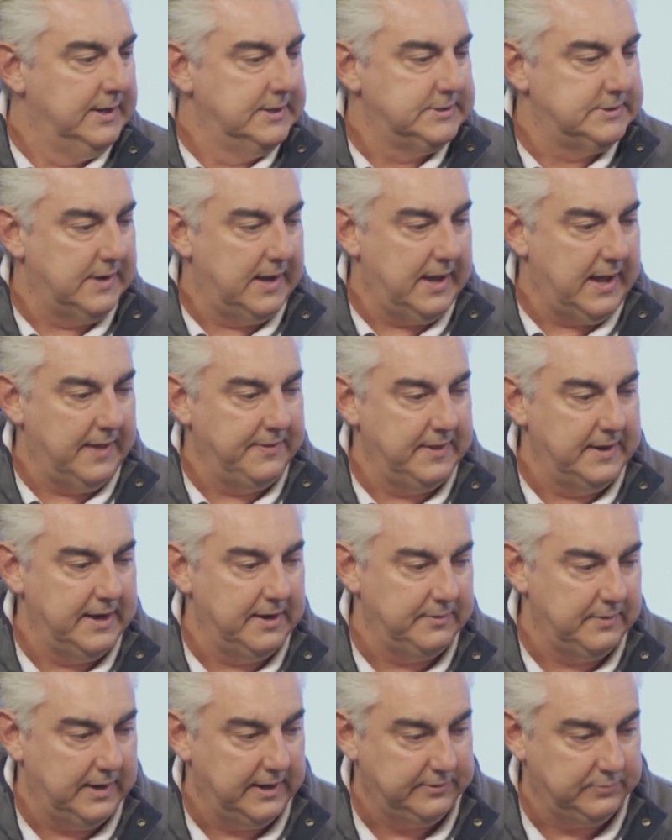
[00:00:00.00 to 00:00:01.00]
So I, I think
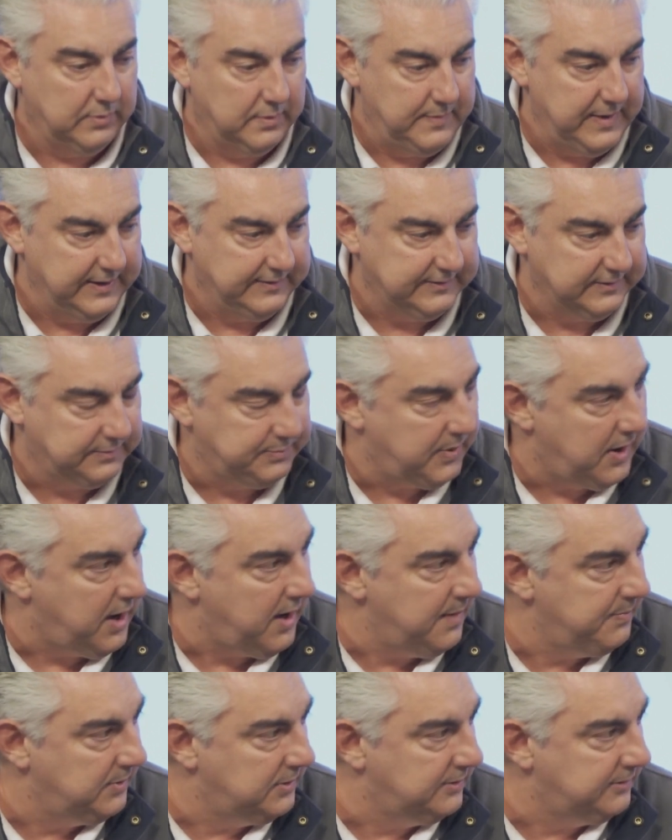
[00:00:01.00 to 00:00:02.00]
that, that's what makes us
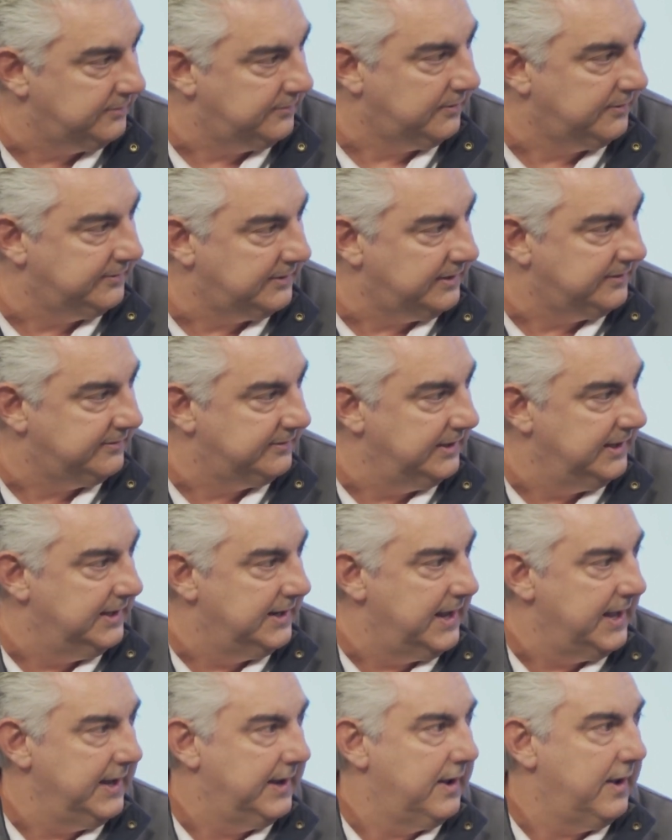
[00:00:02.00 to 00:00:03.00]
popular as far as our
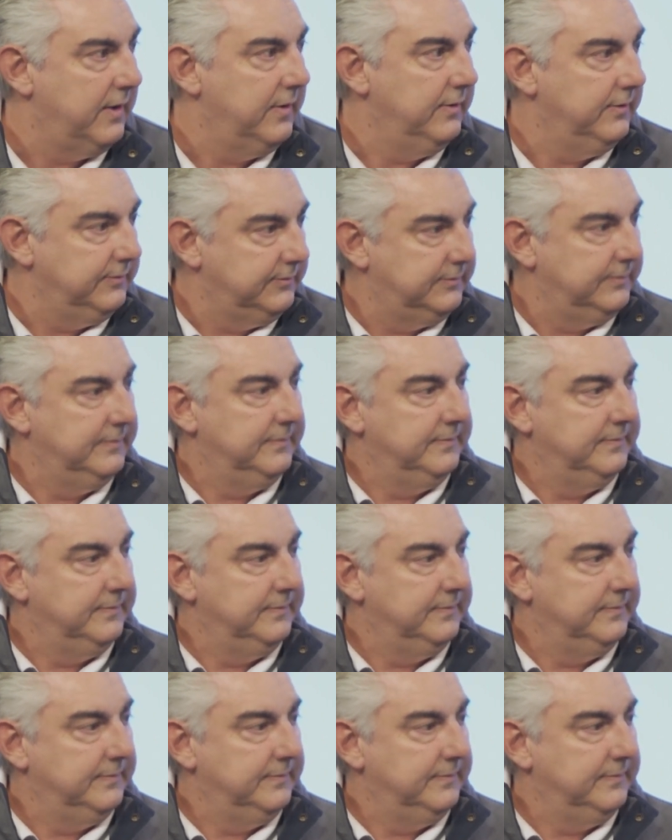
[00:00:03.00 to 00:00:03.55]
CNA goes.